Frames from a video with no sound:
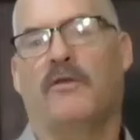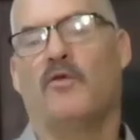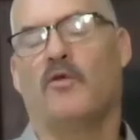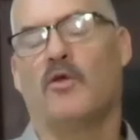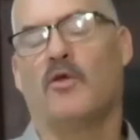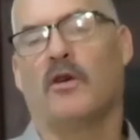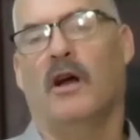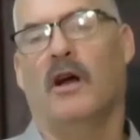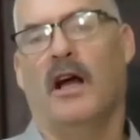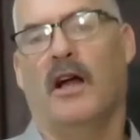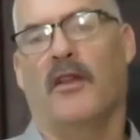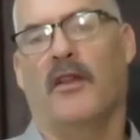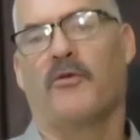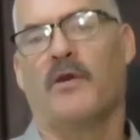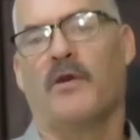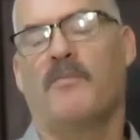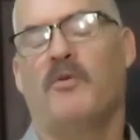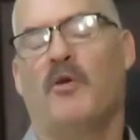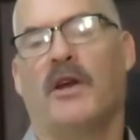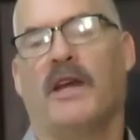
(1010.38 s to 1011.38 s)

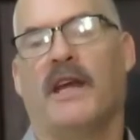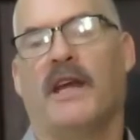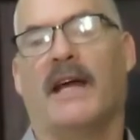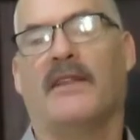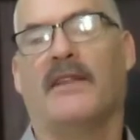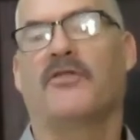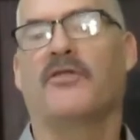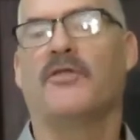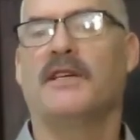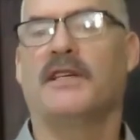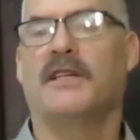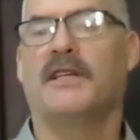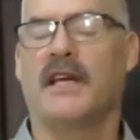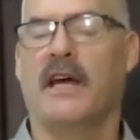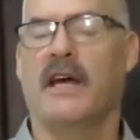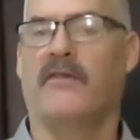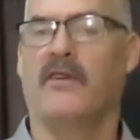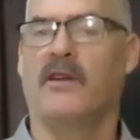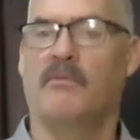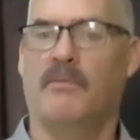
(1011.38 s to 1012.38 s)

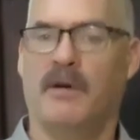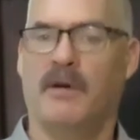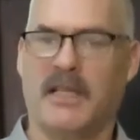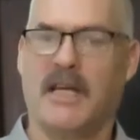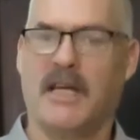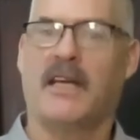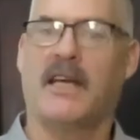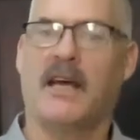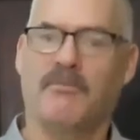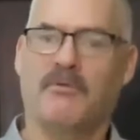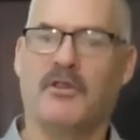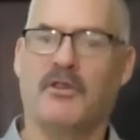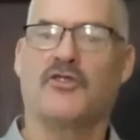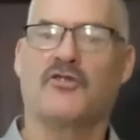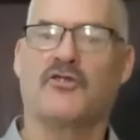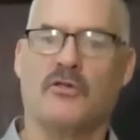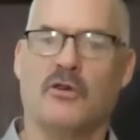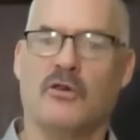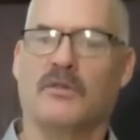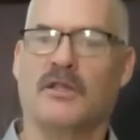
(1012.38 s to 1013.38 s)
3.937, but they kept the
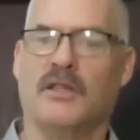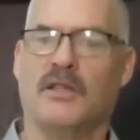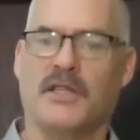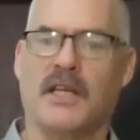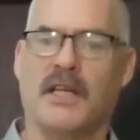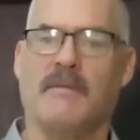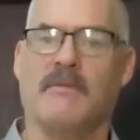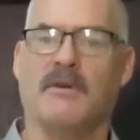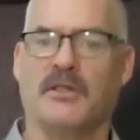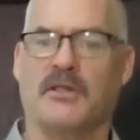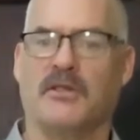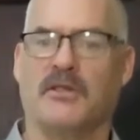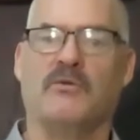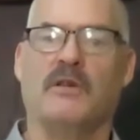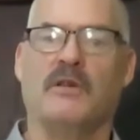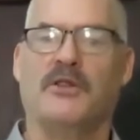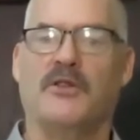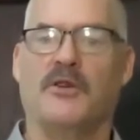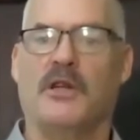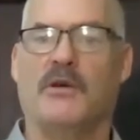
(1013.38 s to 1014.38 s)
stroke the same as the
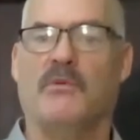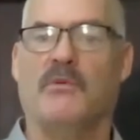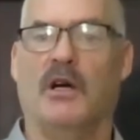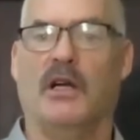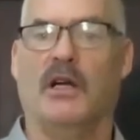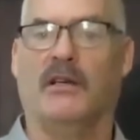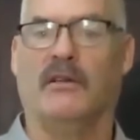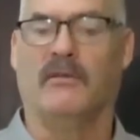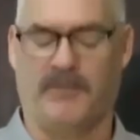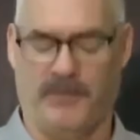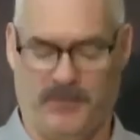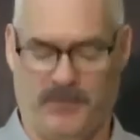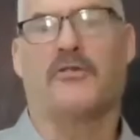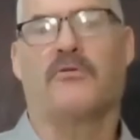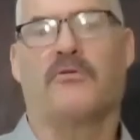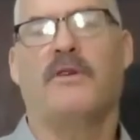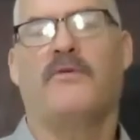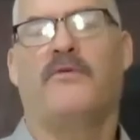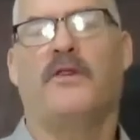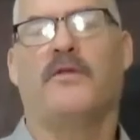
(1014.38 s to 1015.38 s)
331. The
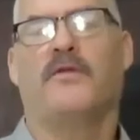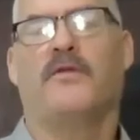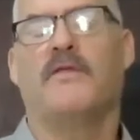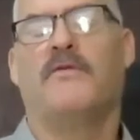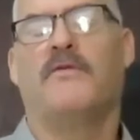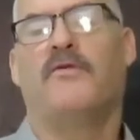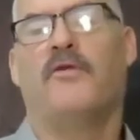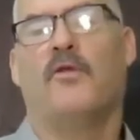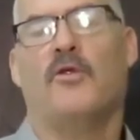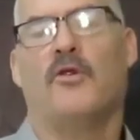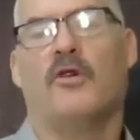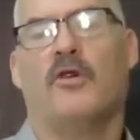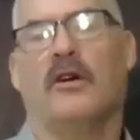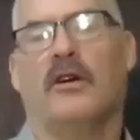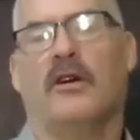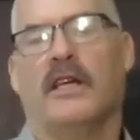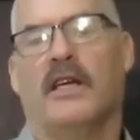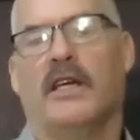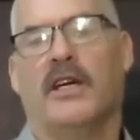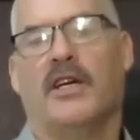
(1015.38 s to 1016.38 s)

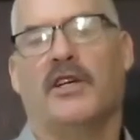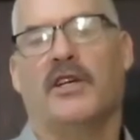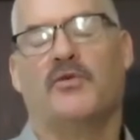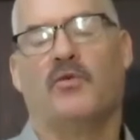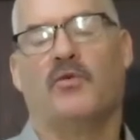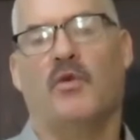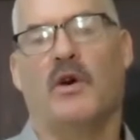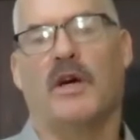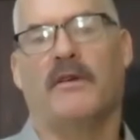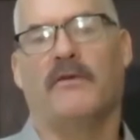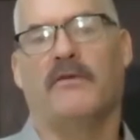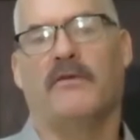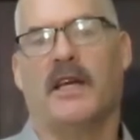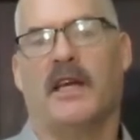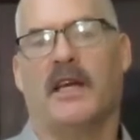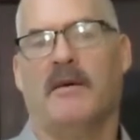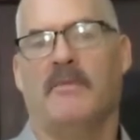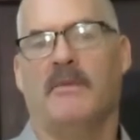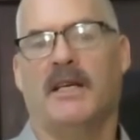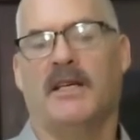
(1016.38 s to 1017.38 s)
354 is one of the
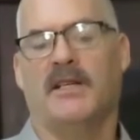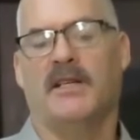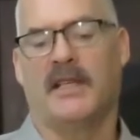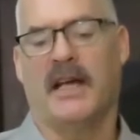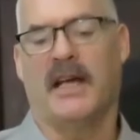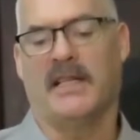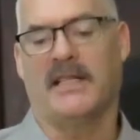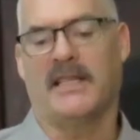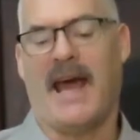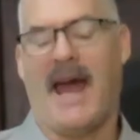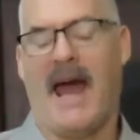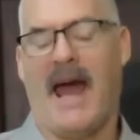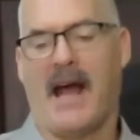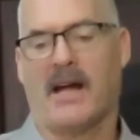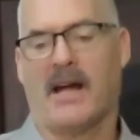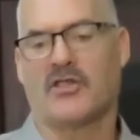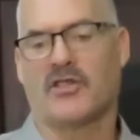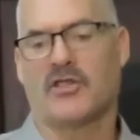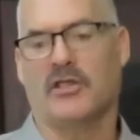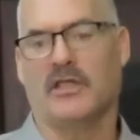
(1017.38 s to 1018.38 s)
Hemis that's
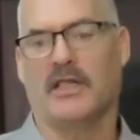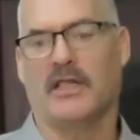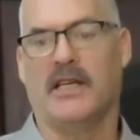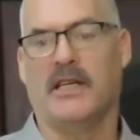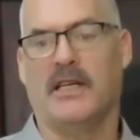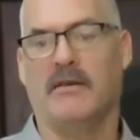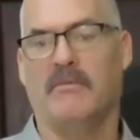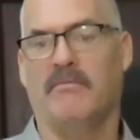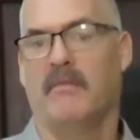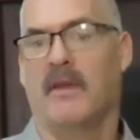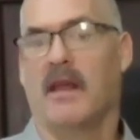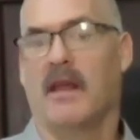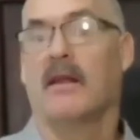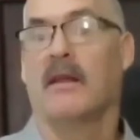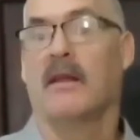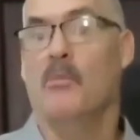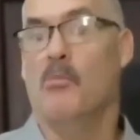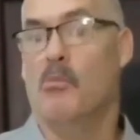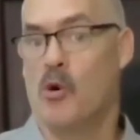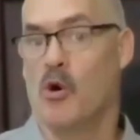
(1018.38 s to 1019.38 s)
actually
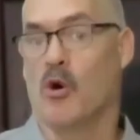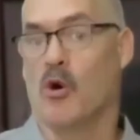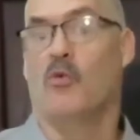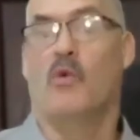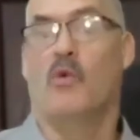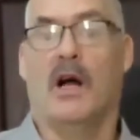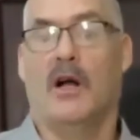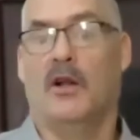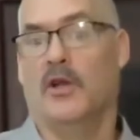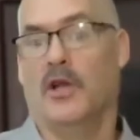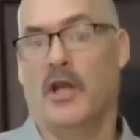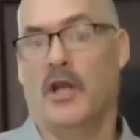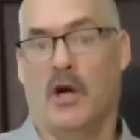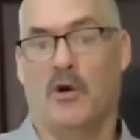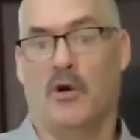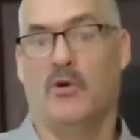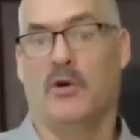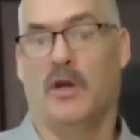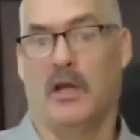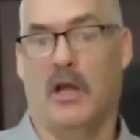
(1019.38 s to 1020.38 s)
more well
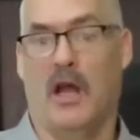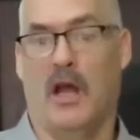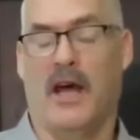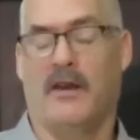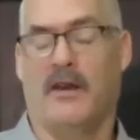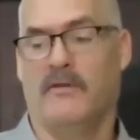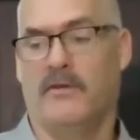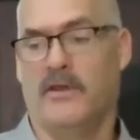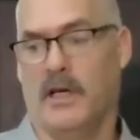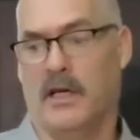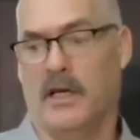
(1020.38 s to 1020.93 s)
known. A lot of